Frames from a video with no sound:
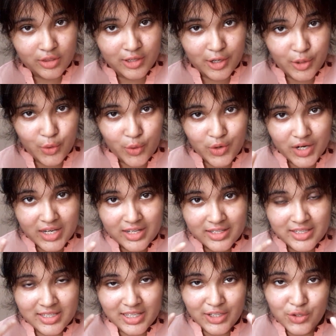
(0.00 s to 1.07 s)
or the
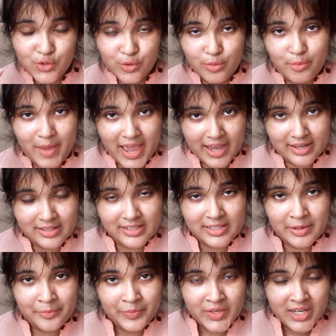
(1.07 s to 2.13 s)
Korean see-through
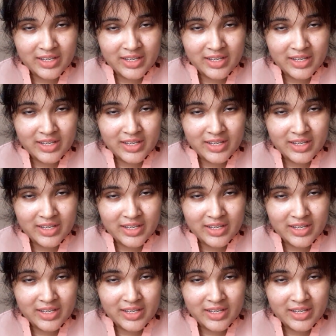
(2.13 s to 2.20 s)
bangs.